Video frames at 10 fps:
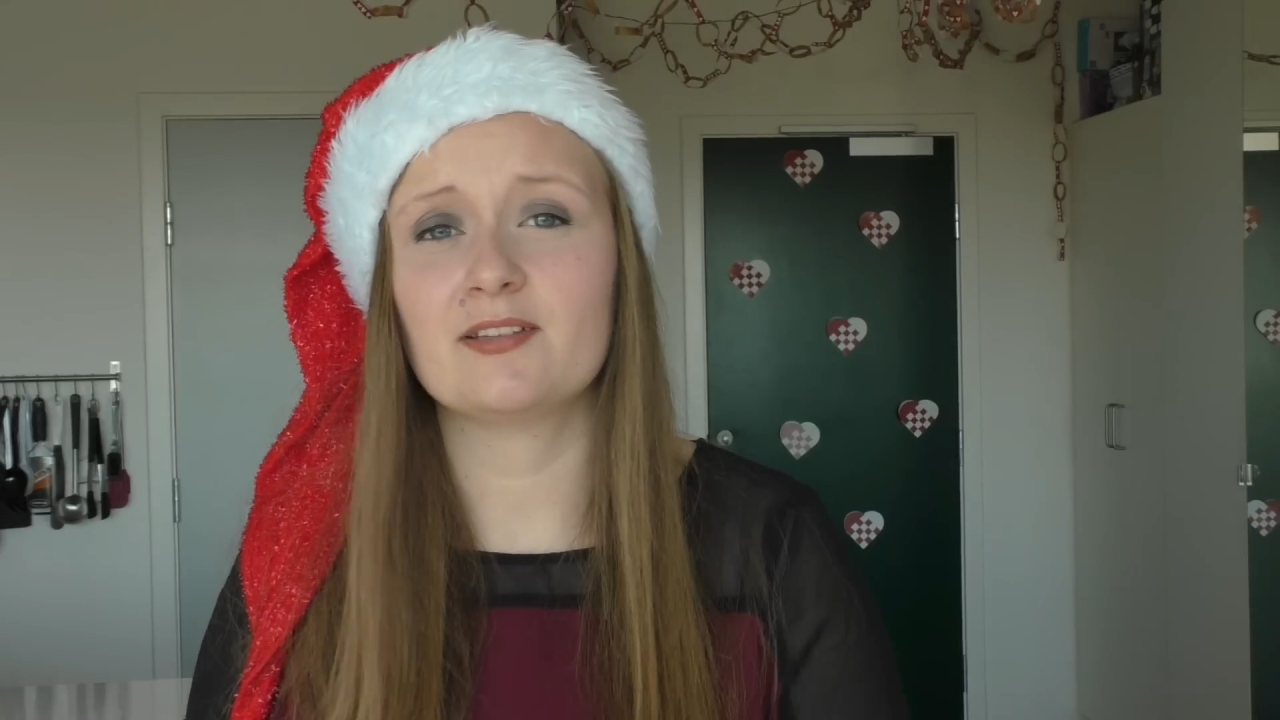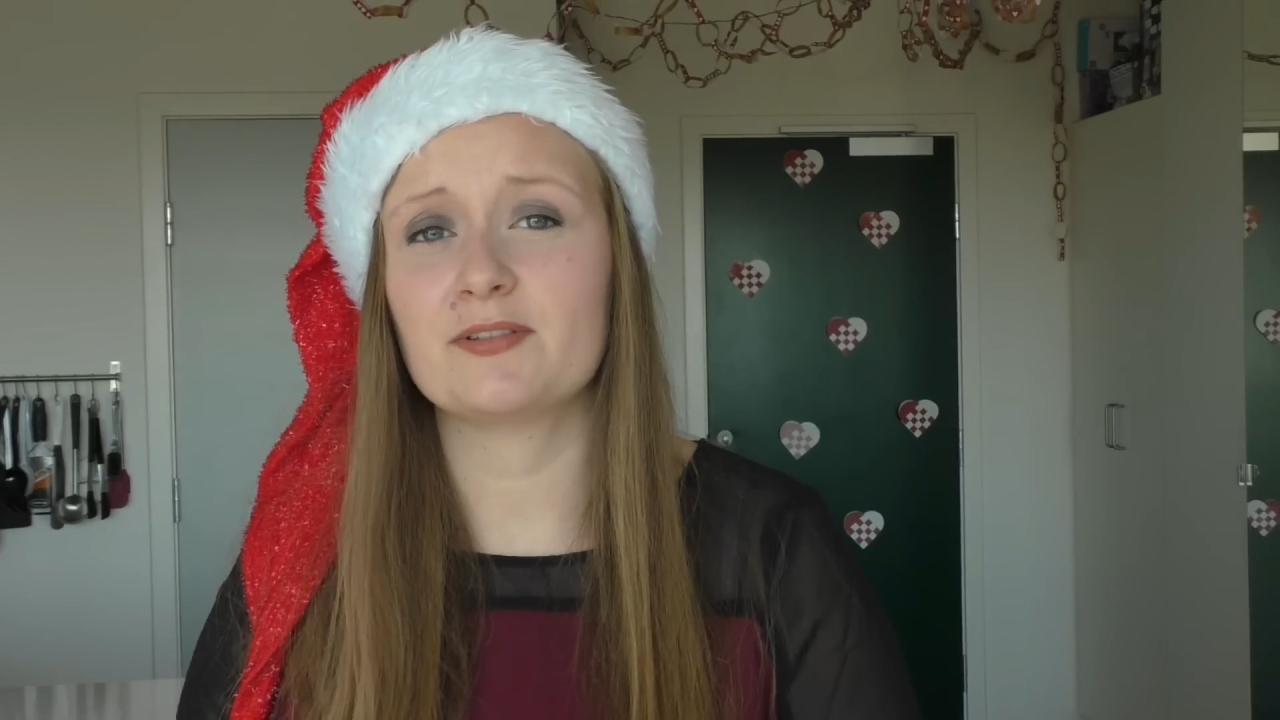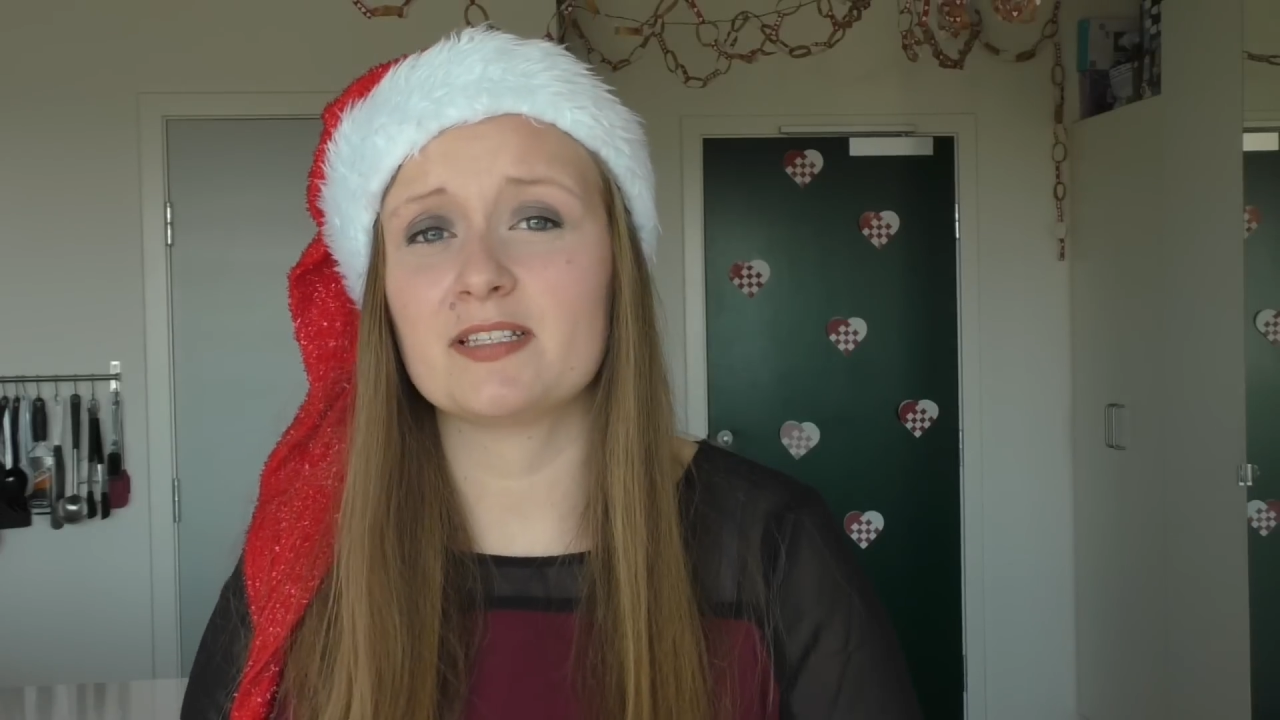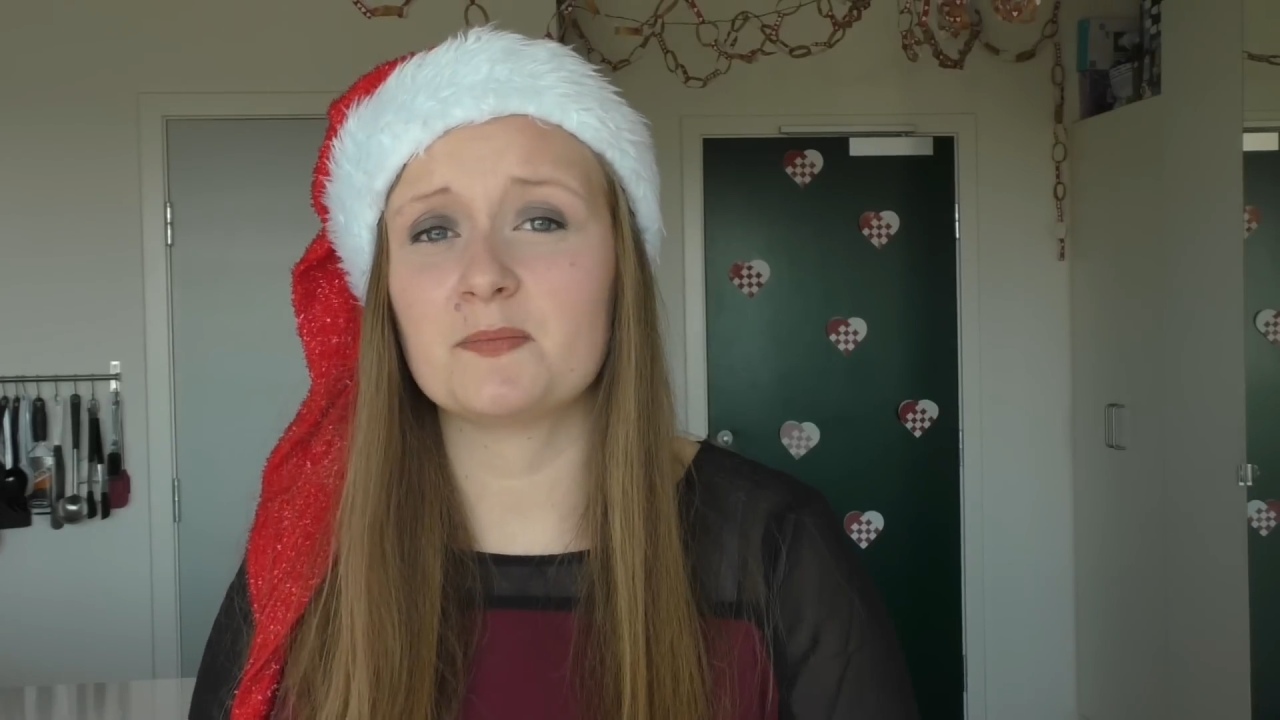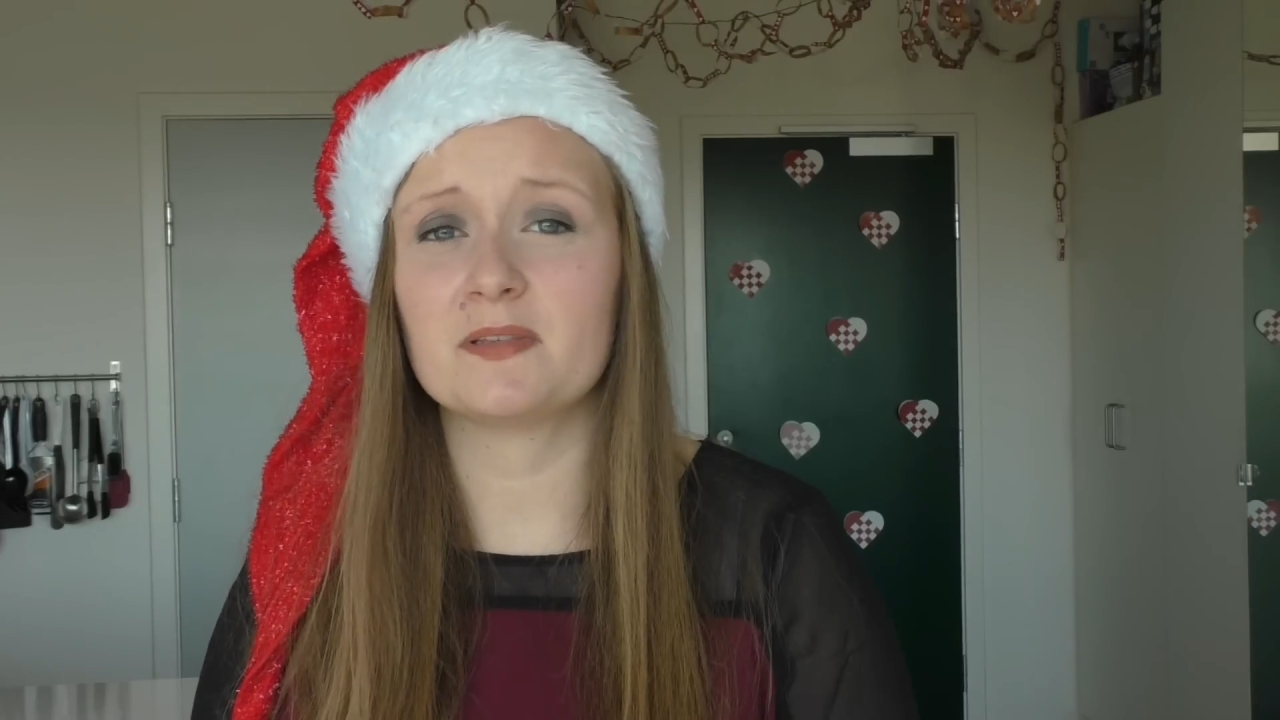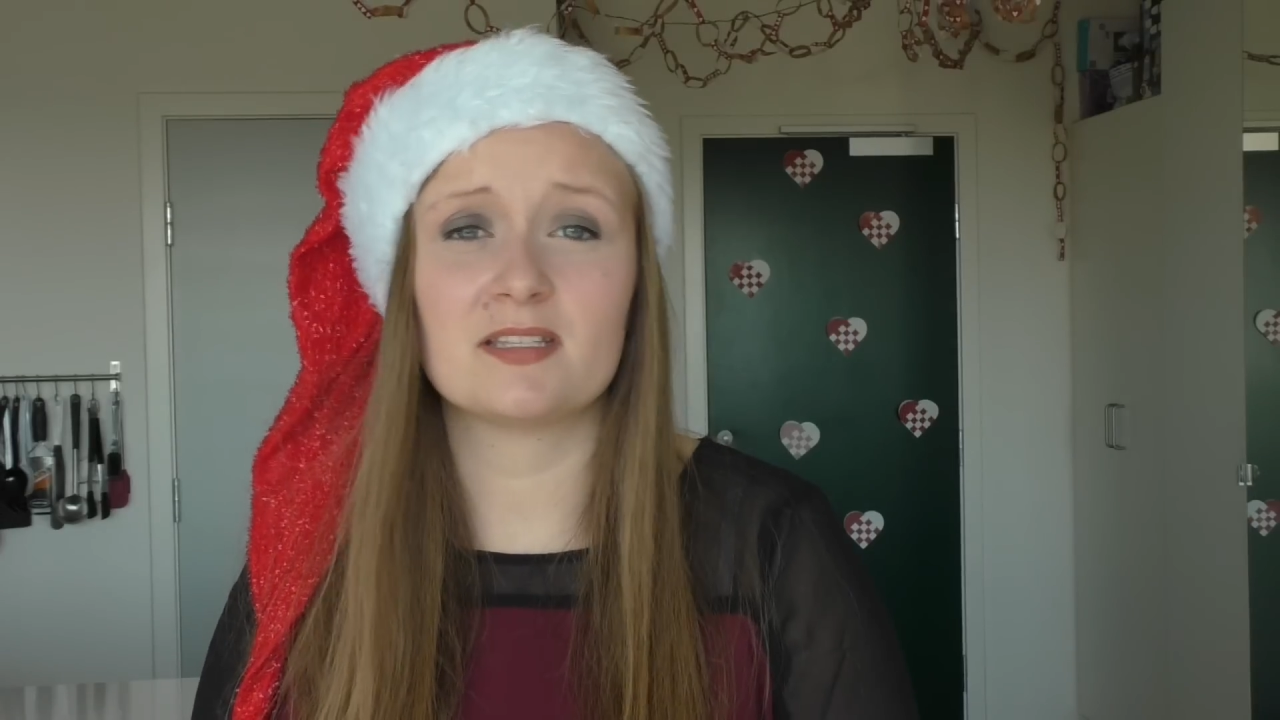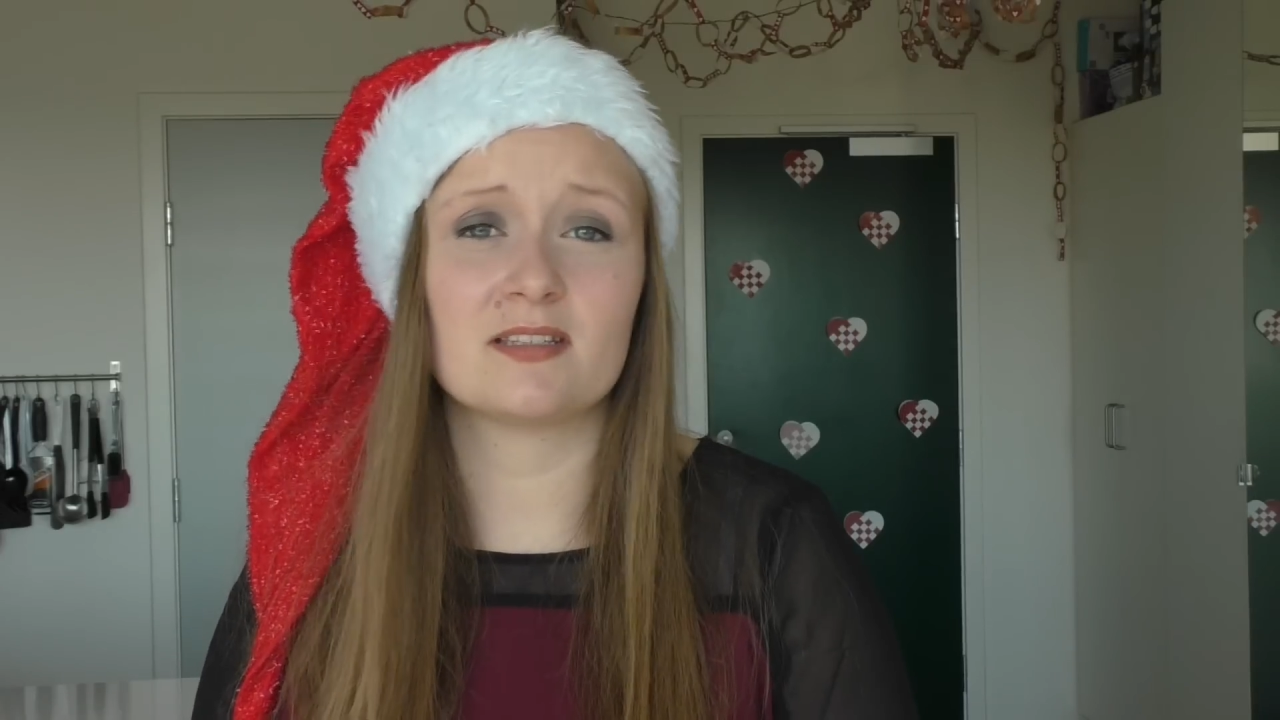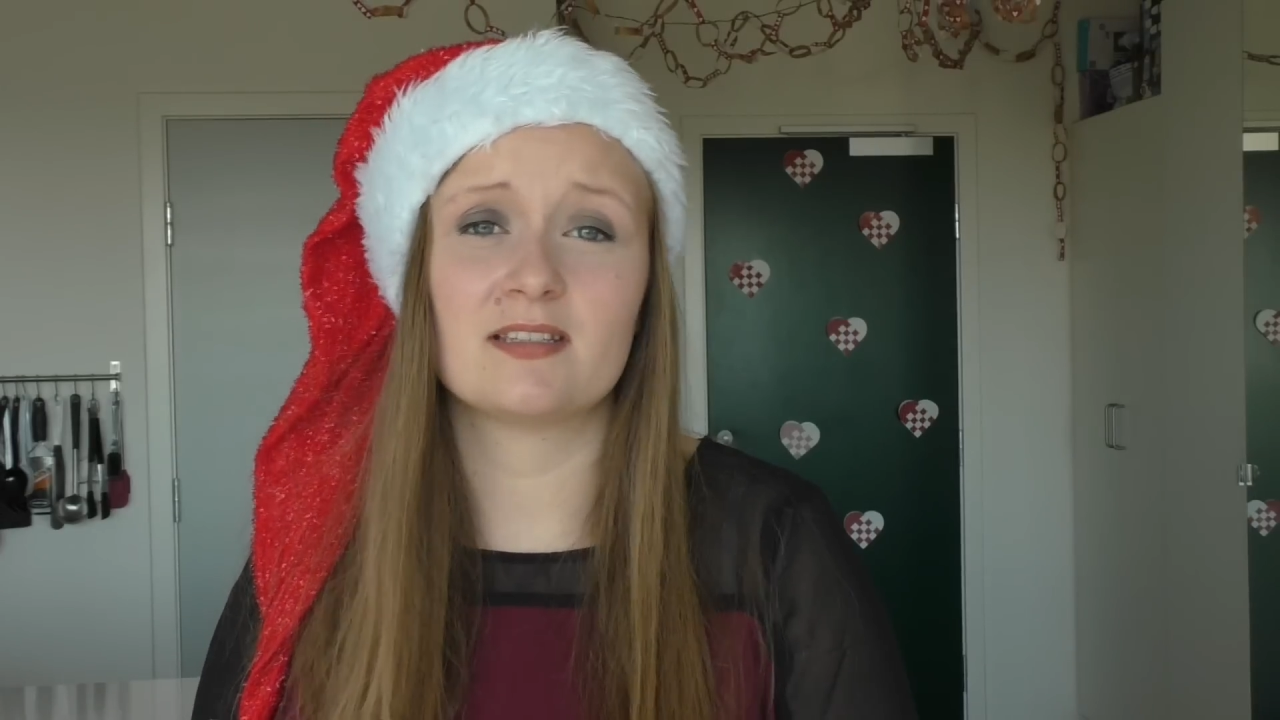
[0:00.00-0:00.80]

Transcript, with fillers: Christmas